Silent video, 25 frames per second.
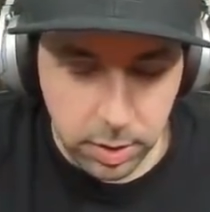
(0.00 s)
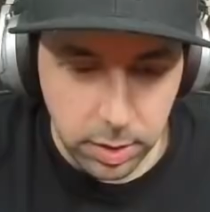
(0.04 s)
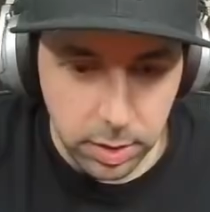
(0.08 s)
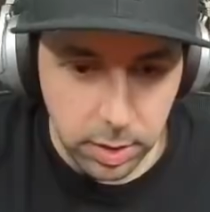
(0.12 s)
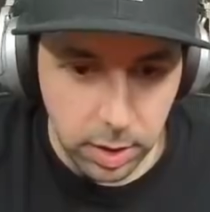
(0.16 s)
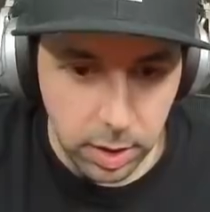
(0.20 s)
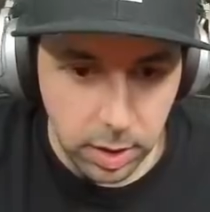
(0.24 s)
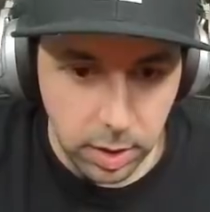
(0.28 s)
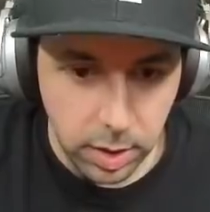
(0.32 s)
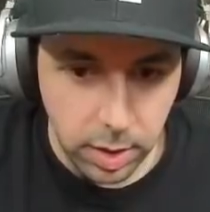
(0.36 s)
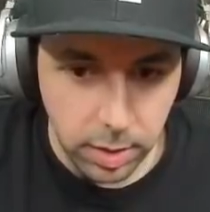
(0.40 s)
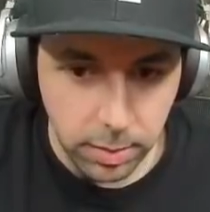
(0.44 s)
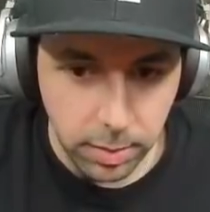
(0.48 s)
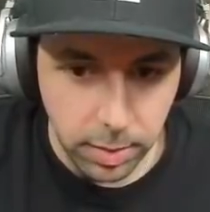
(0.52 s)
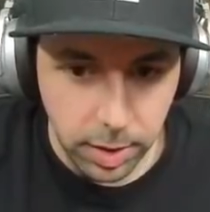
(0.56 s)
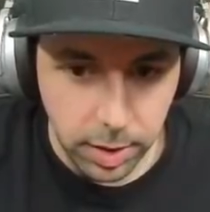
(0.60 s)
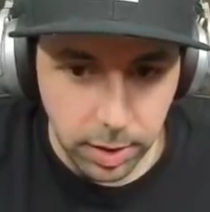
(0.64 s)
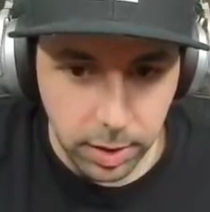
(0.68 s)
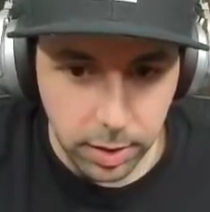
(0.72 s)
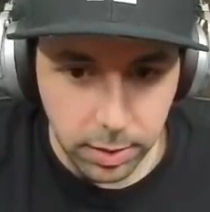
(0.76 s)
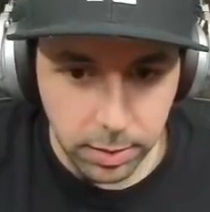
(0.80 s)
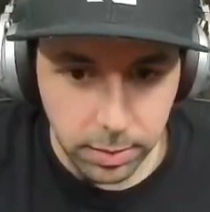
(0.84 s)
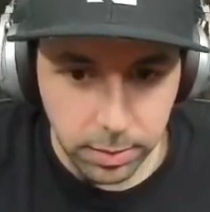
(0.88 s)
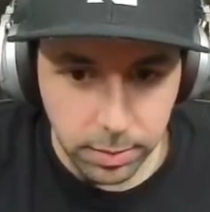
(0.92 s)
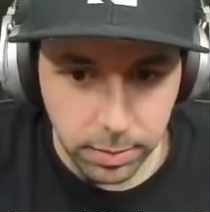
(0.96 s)
Yeah, yeah, I'm on
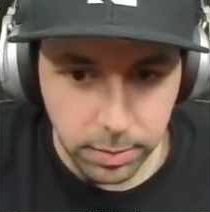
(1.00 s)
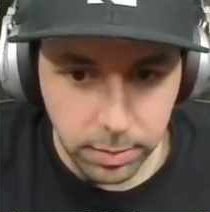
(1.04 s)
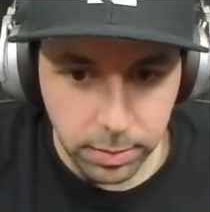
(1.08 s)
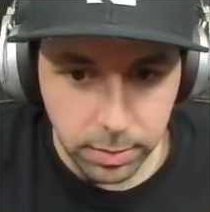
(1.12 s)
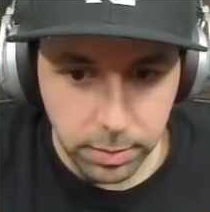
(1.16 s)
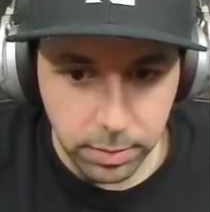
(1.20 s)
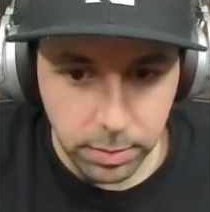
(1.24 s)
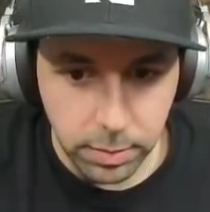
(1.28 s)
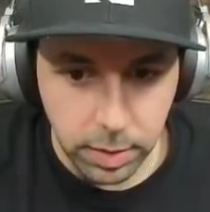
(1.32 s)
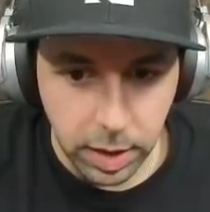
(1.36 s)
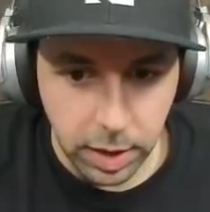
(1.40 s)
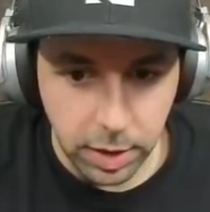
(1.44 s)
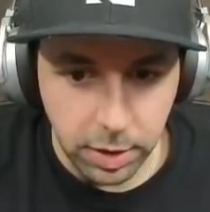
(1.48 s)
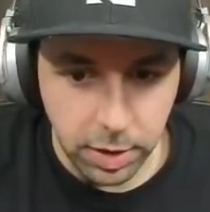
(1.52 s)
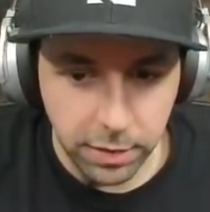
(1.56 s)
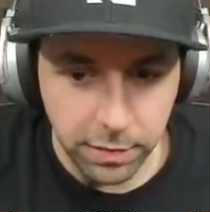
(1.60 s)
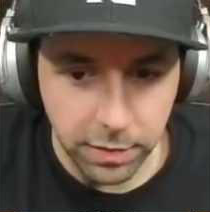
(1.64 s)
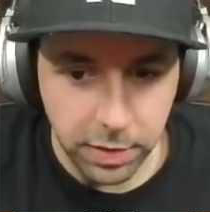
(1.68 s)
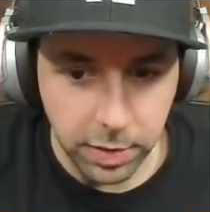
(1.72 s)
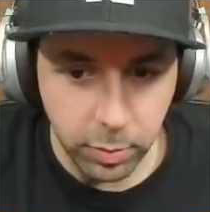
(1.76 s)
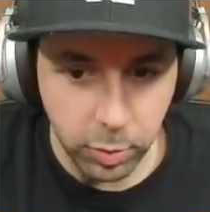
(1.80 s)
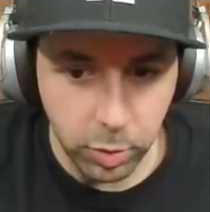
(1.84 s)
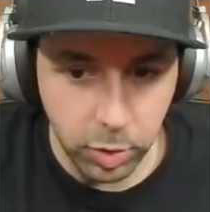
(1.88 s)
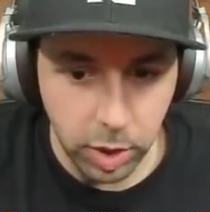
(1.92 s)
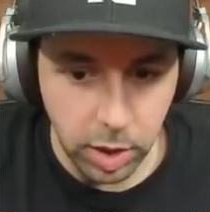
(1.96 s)
it. I don't have
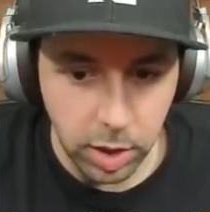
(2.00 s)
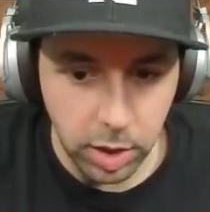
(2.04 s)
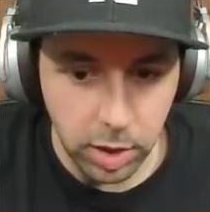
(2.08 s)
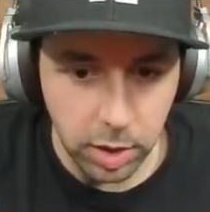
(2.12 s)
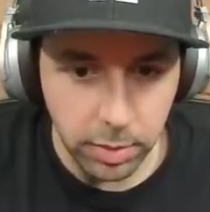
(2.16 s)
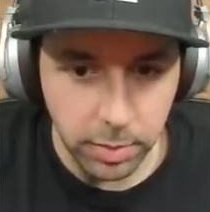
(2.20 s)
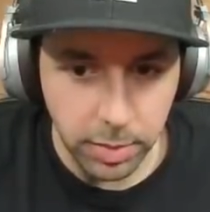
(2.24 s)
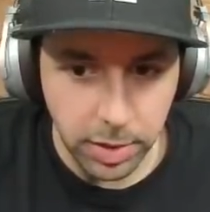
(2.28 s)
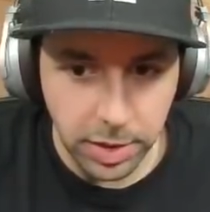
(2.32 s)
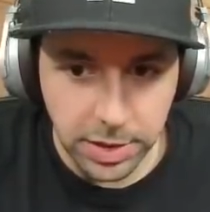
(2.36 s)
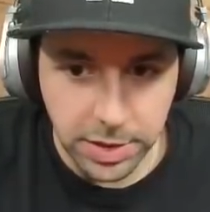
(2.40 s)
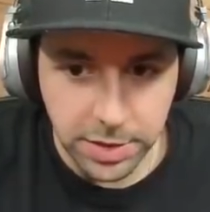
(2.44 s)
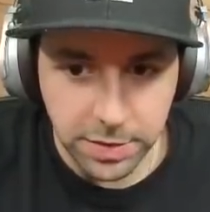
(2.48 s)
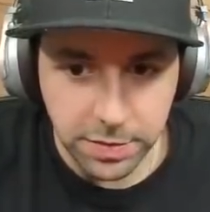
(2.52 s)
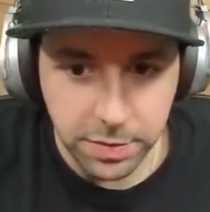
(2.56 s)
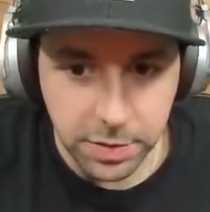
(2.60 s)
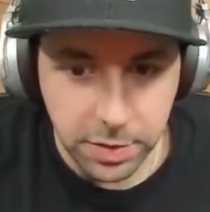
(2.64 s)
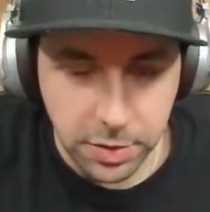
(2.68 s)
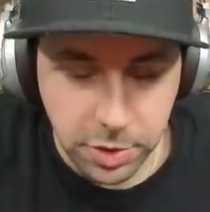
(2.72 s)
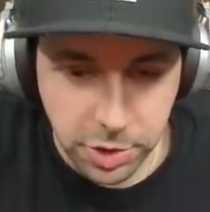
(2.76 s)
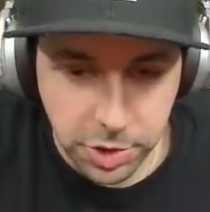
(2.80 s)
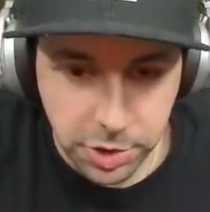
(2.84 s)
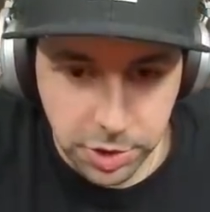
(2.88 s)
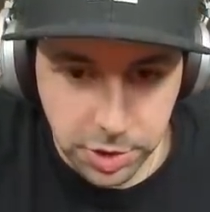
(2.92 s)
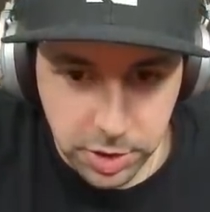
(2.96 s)
any more elements for
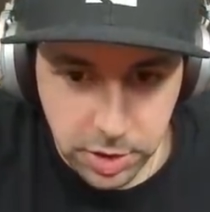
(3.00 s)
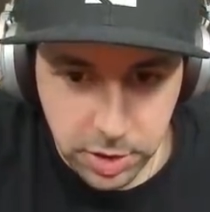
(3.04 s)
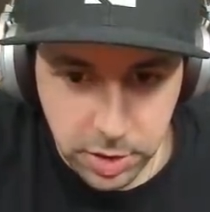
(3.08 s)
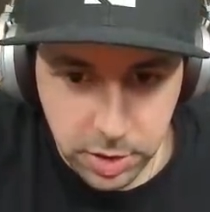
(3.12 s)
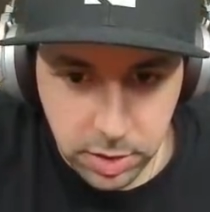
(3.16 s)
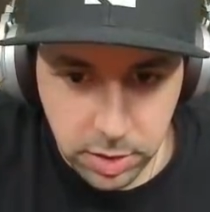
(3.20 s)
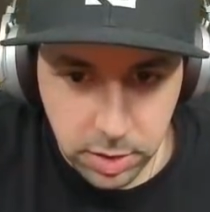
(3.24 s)
this shit.